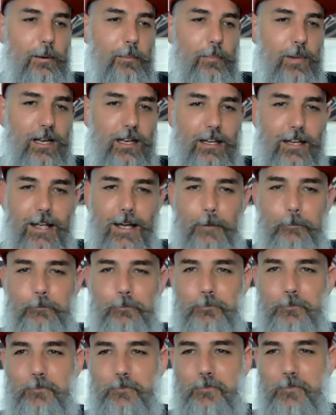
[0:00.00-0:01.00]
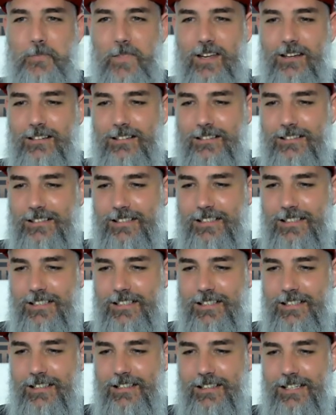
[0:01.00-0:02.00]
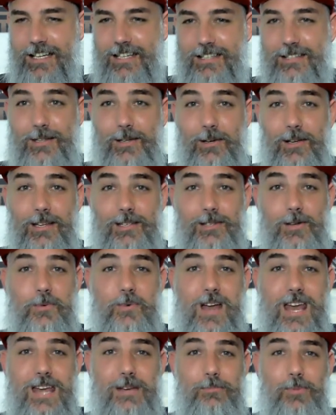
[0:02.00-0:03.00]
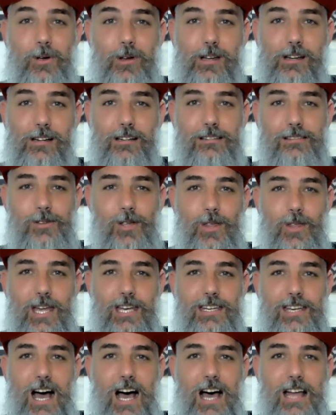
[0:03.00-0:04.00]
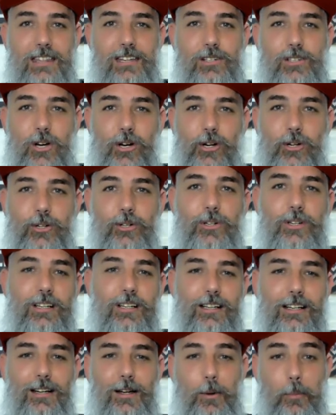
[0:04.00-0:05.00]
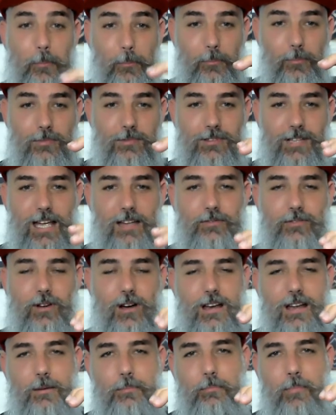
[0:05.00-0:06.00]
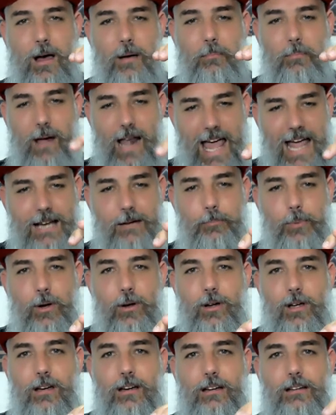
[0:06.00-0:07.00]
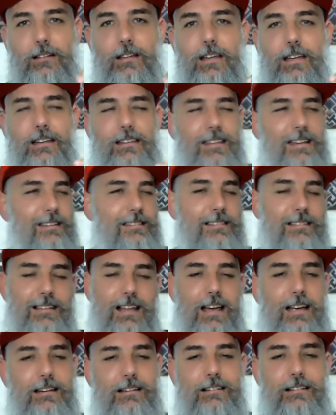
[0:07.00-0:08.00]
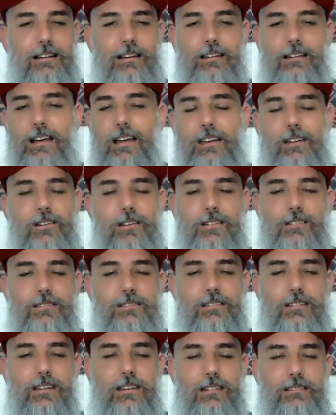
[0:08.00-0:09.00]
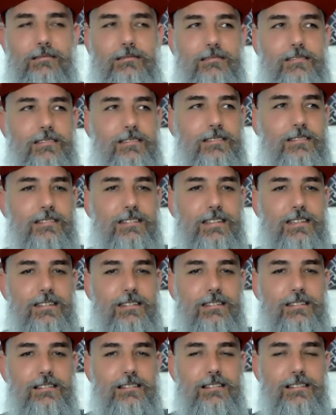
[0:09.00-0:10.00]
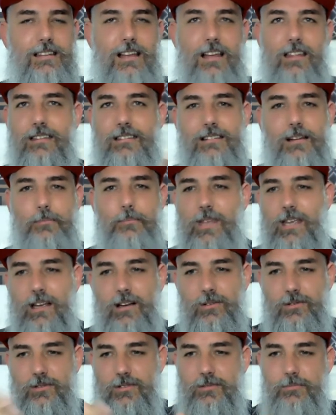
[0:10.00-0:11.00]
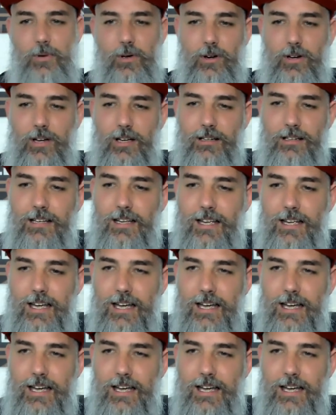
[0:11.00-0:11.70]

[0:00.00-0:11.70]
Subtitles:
But yeah, it's a red burger. So they dye the dough. They've got a black burger that's like, I don't know, something else burger.